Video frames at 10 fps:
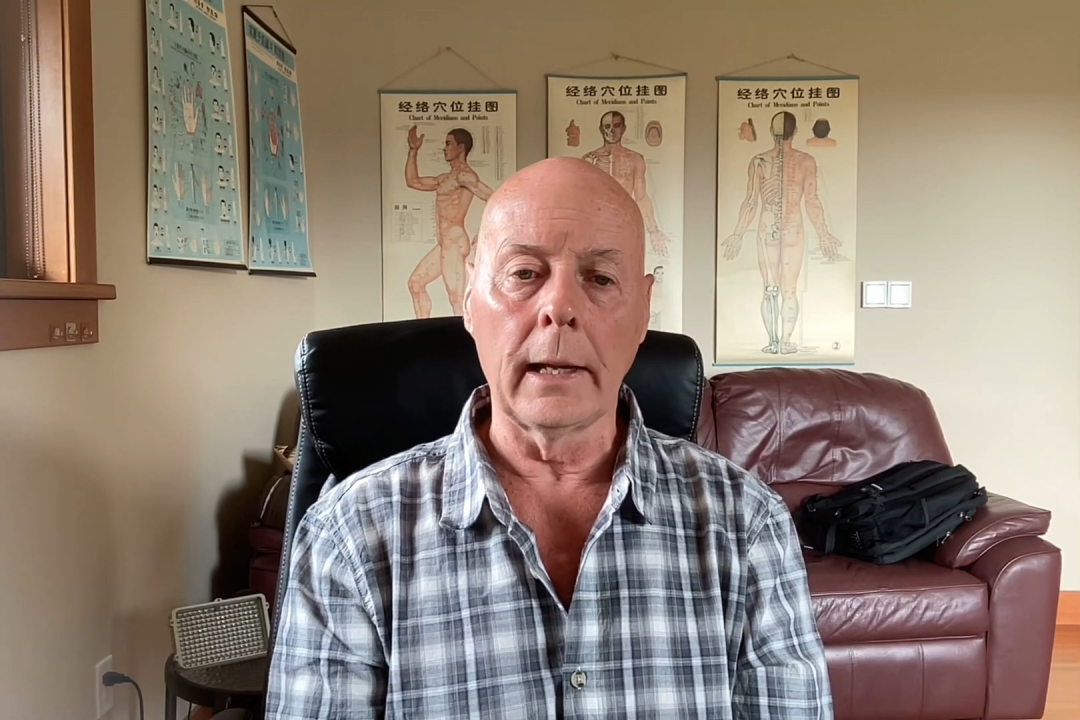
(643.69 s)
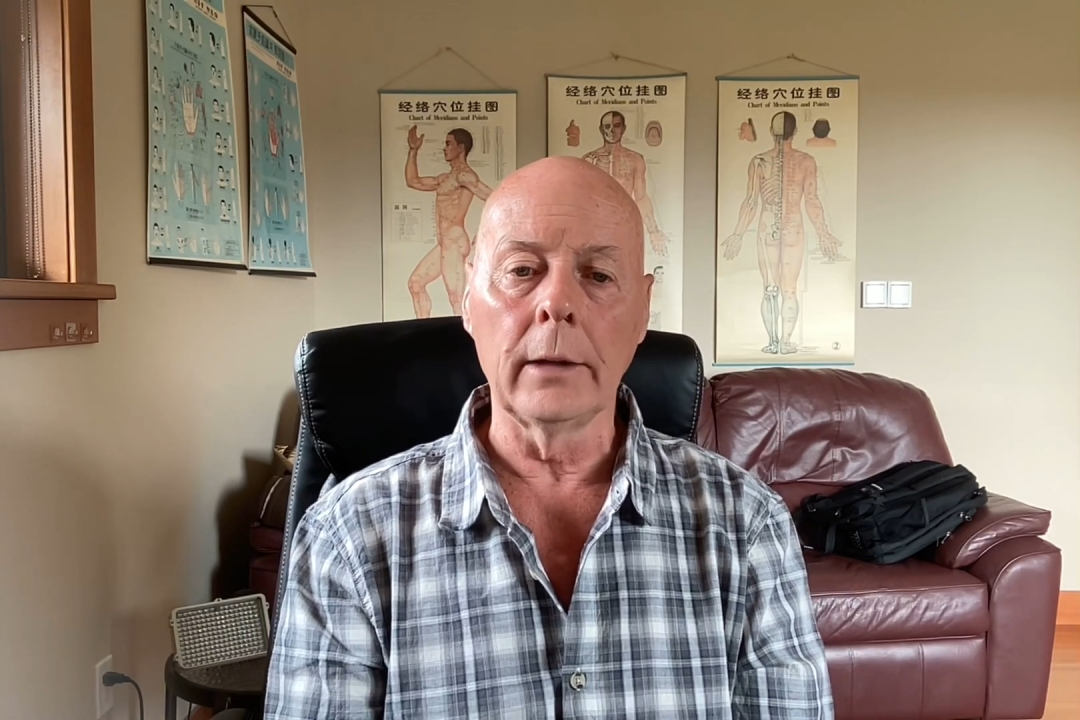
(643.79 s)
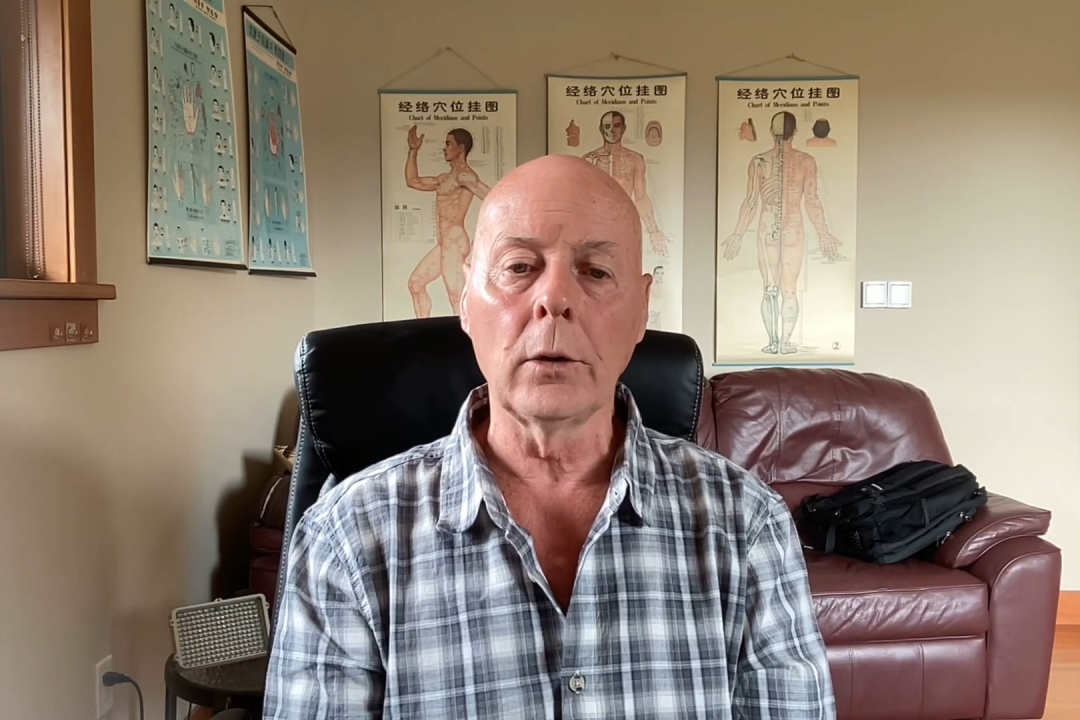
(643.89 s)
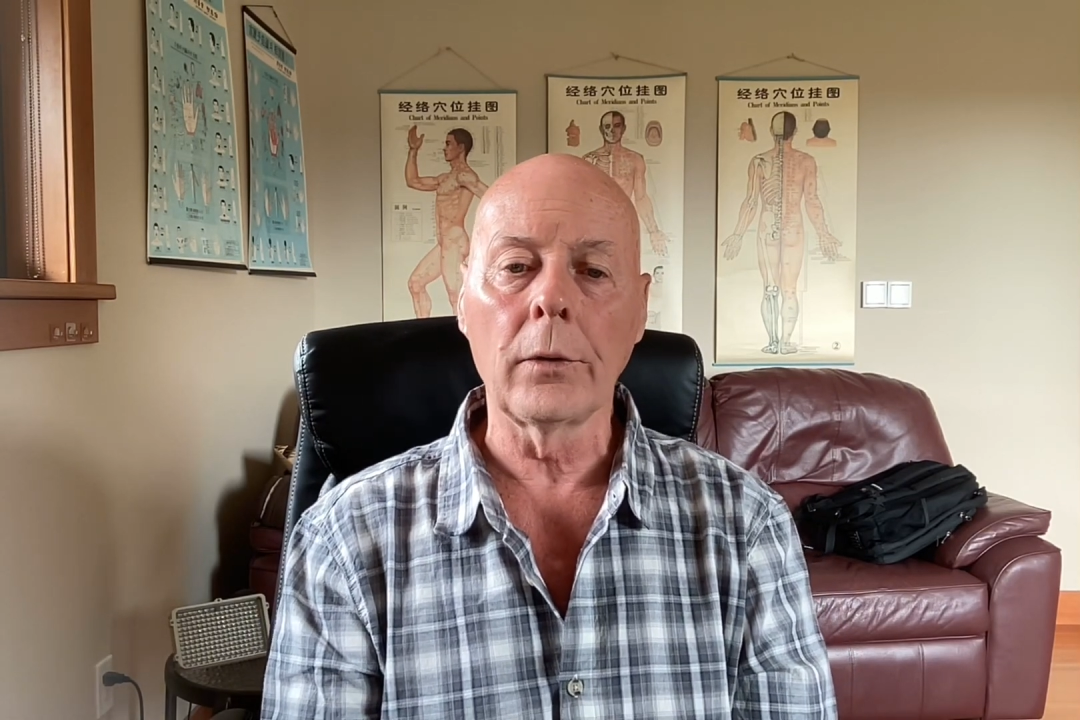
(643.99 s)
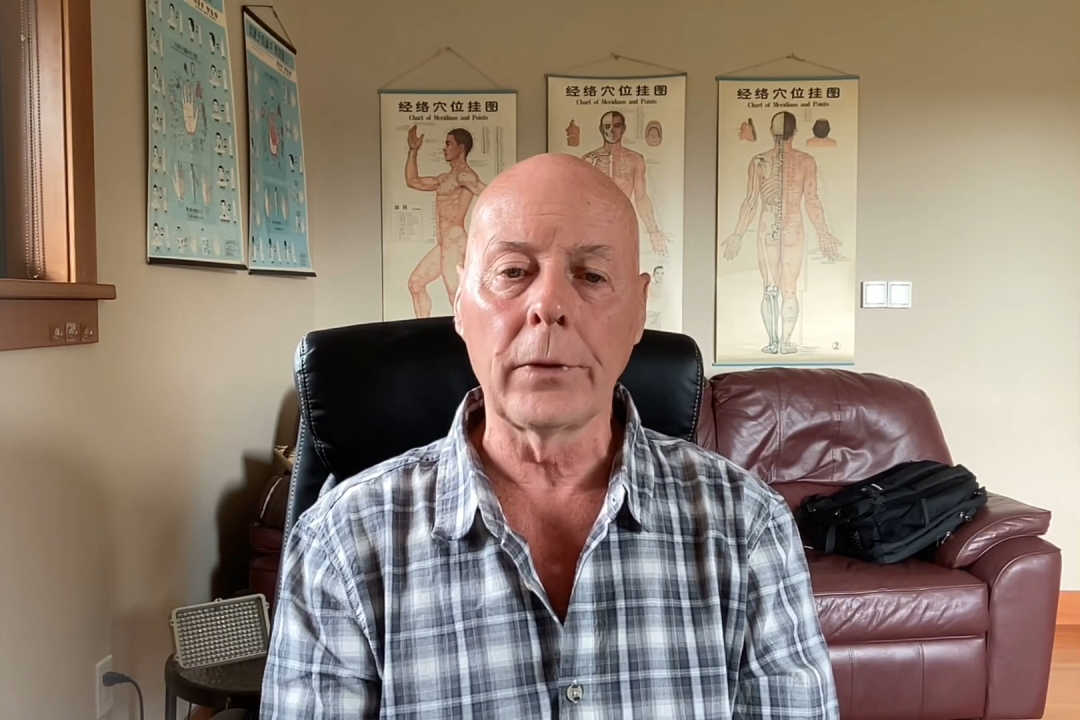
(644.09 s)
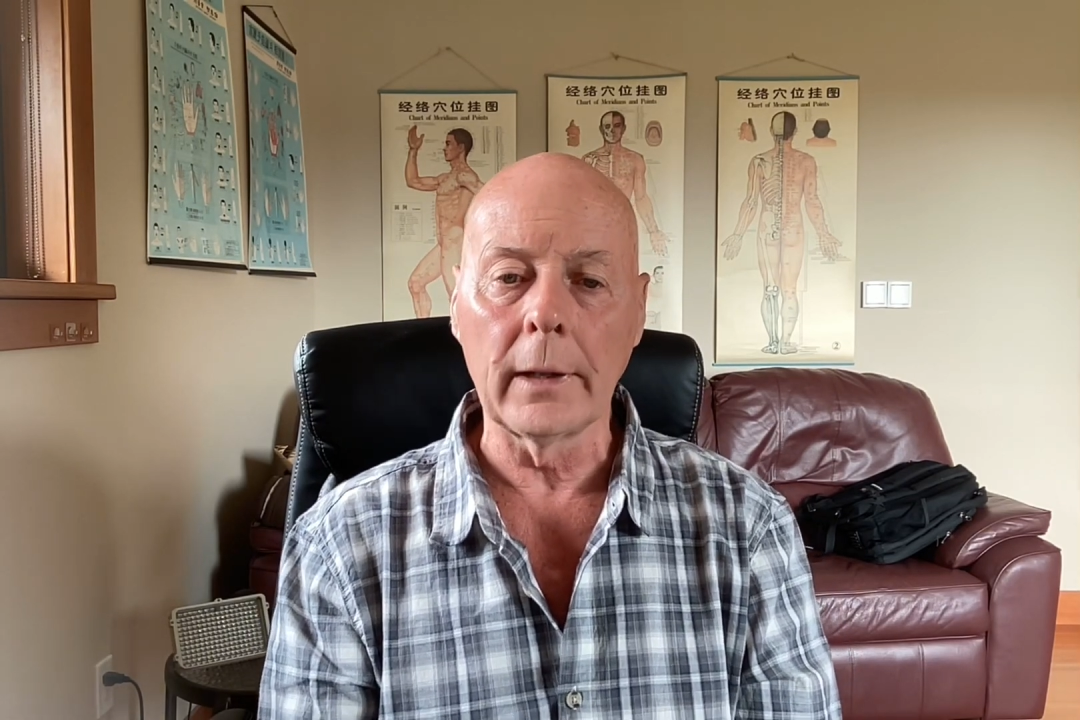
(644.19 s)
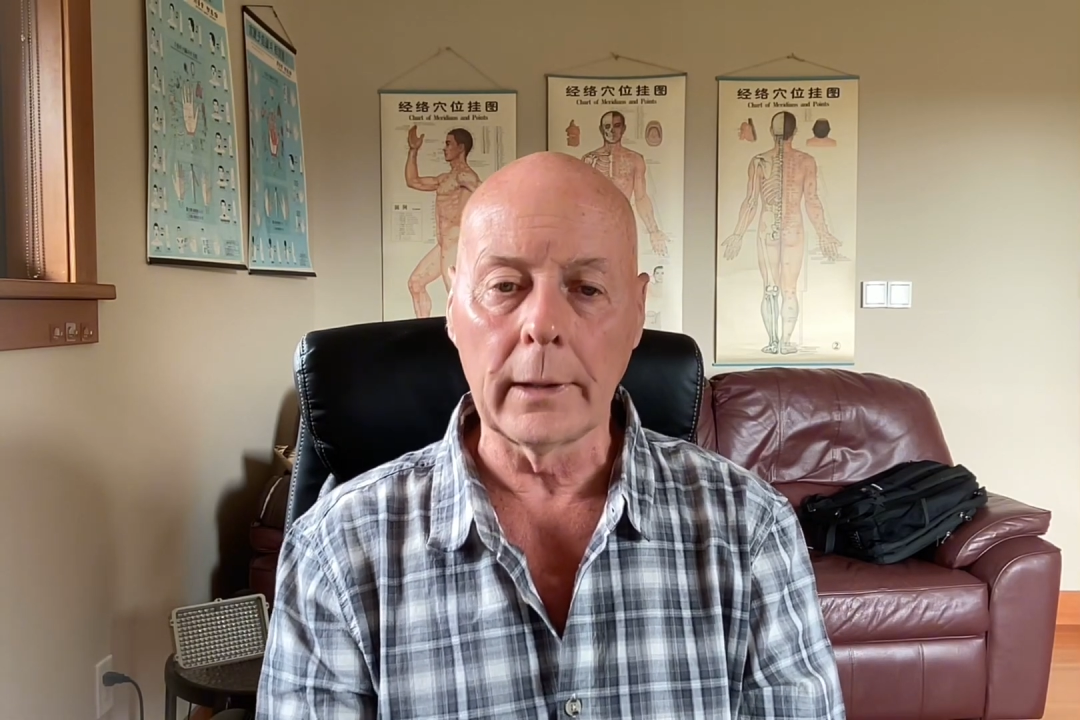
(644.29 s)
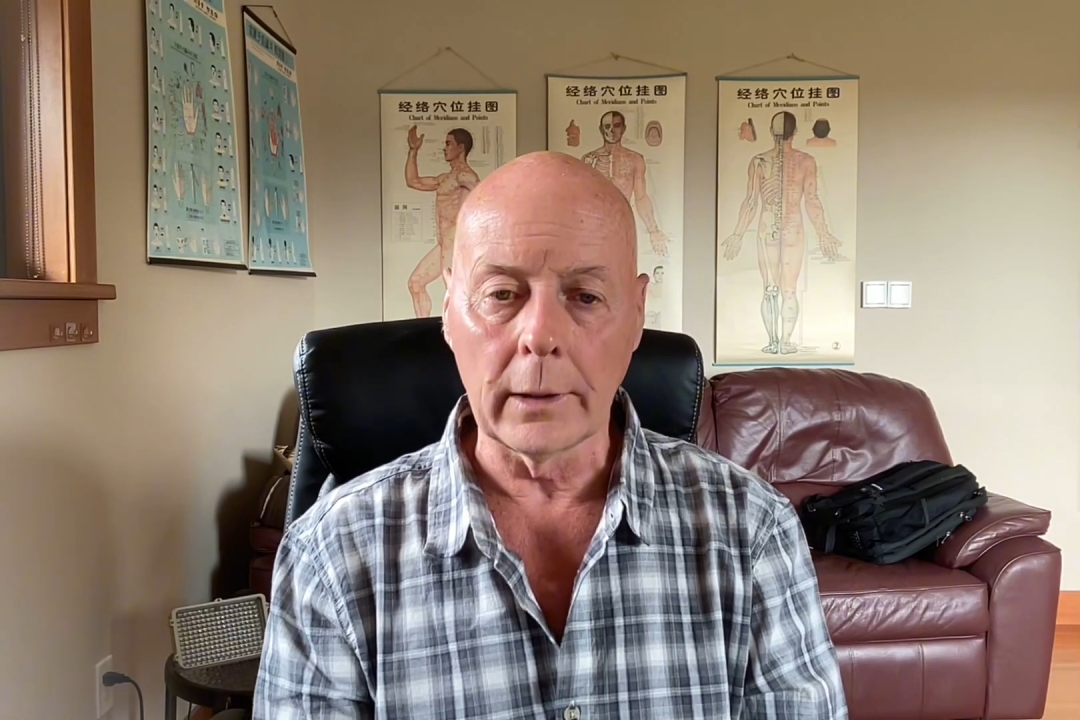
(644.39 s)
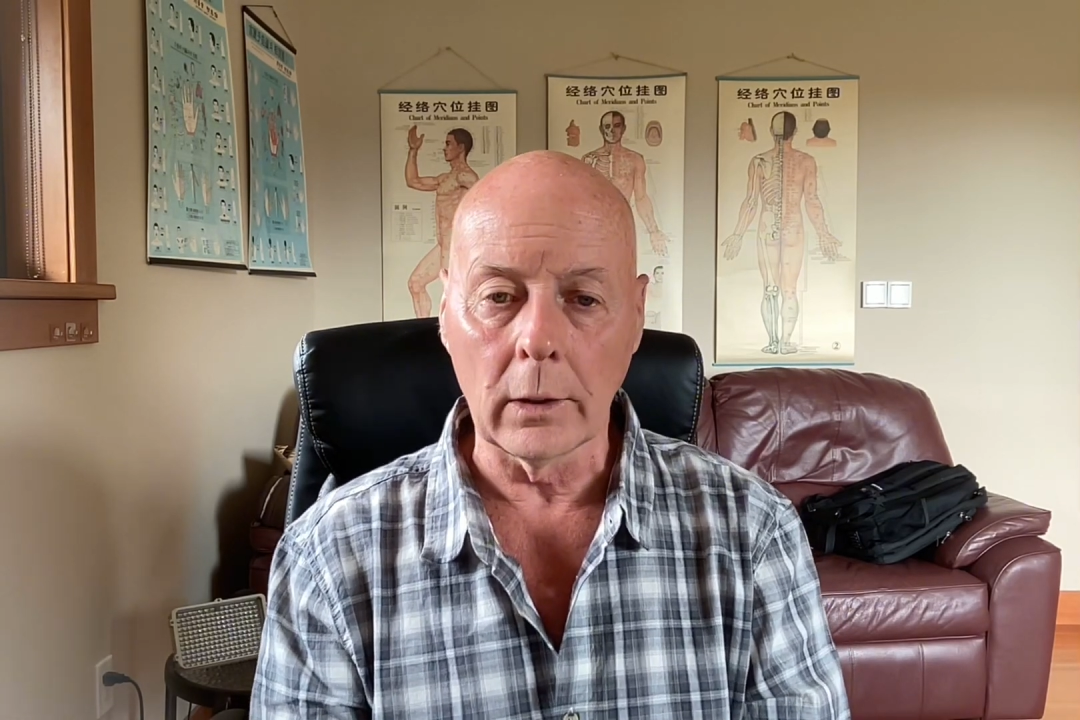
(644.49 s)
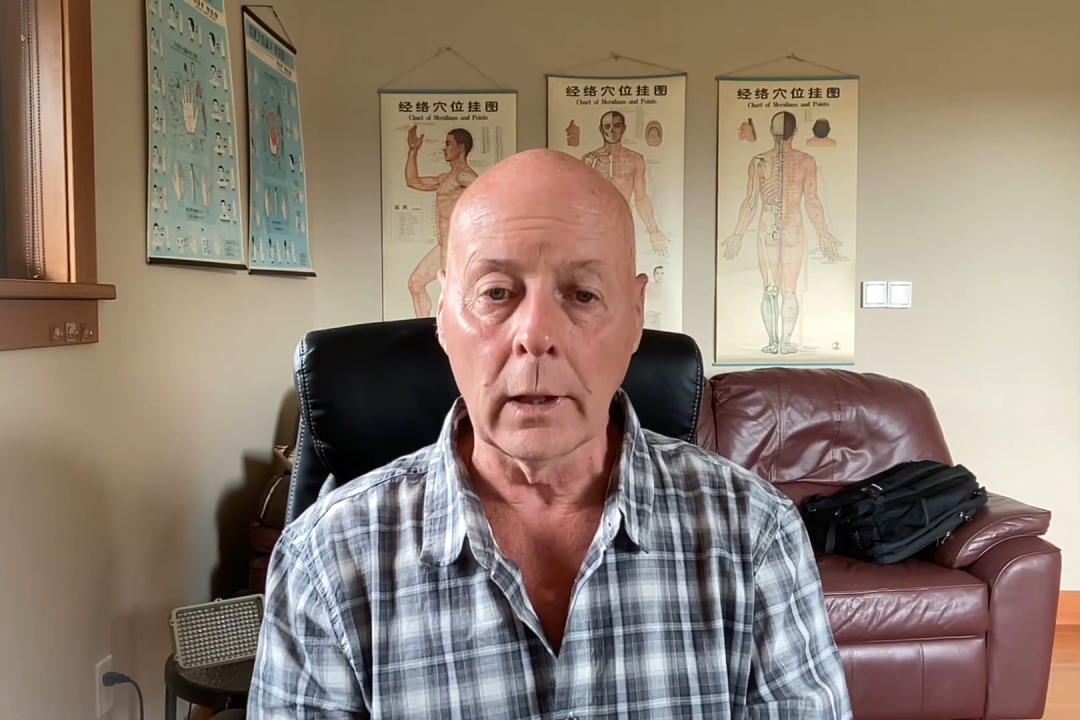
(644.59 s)

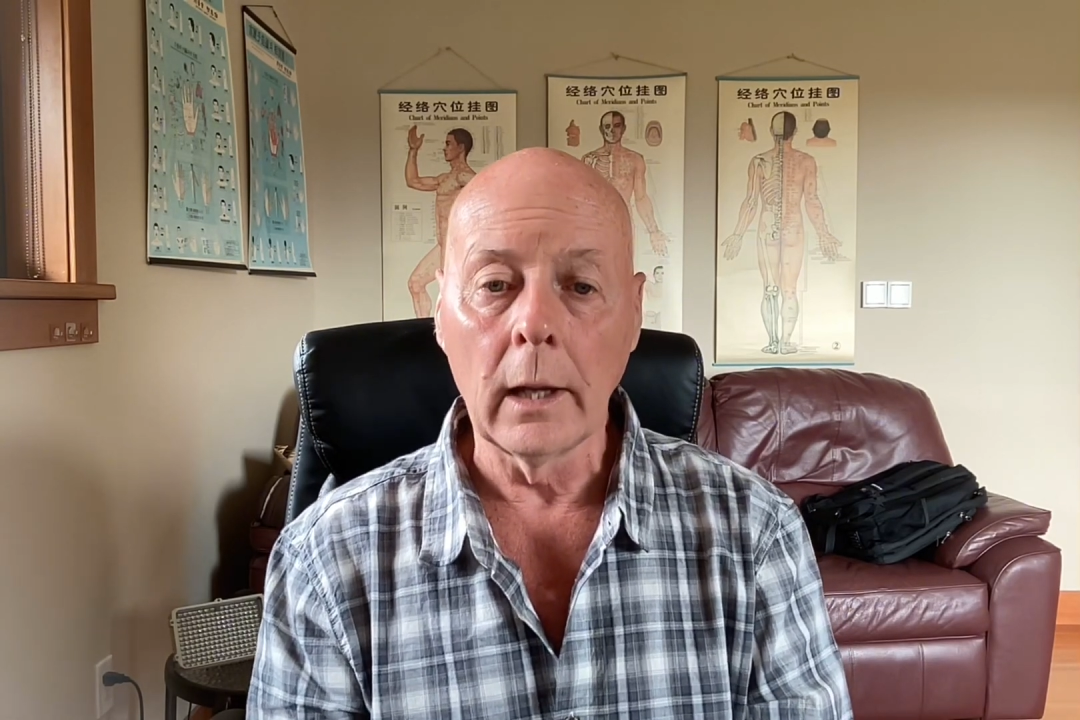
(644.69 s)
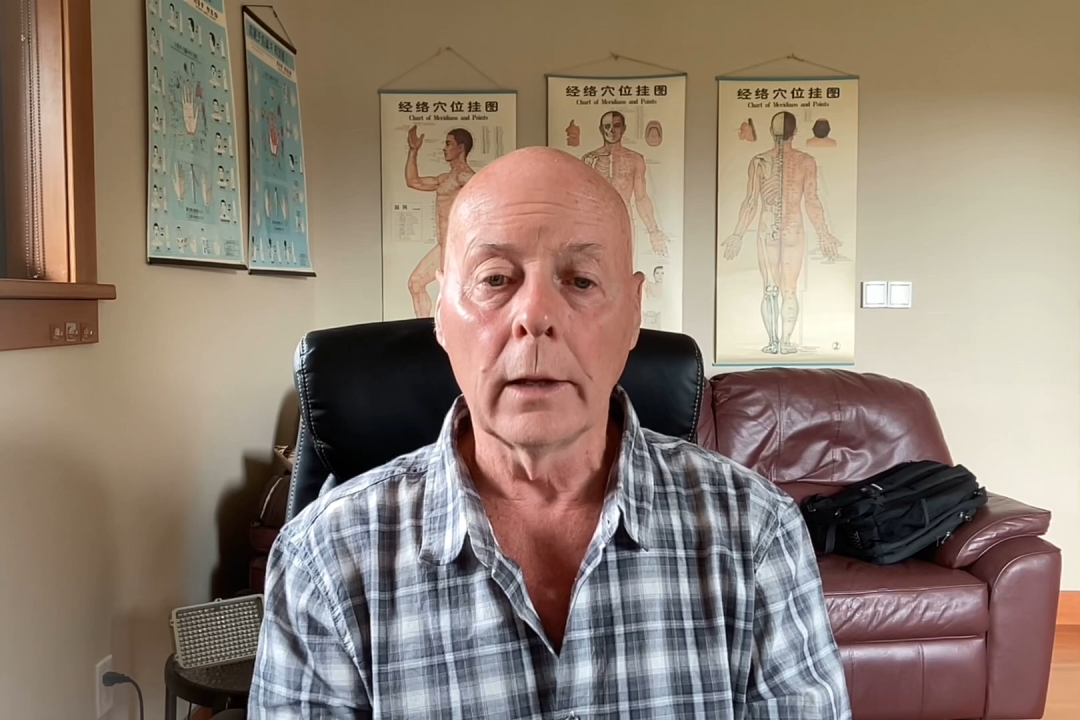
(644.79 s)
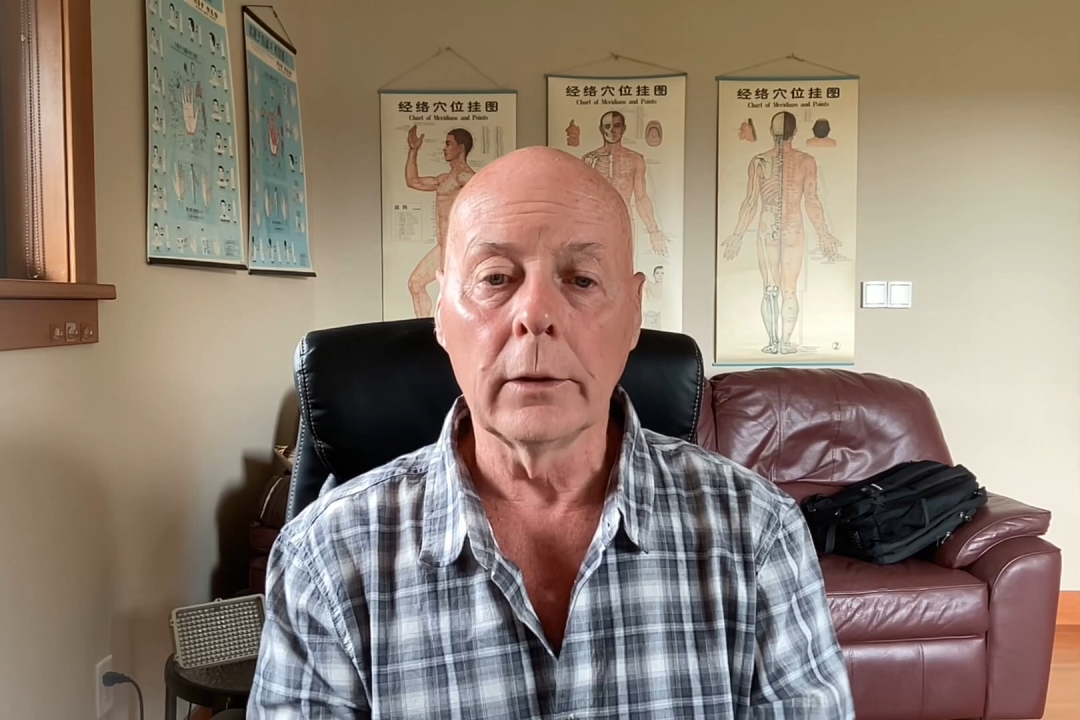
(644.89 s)
endothelial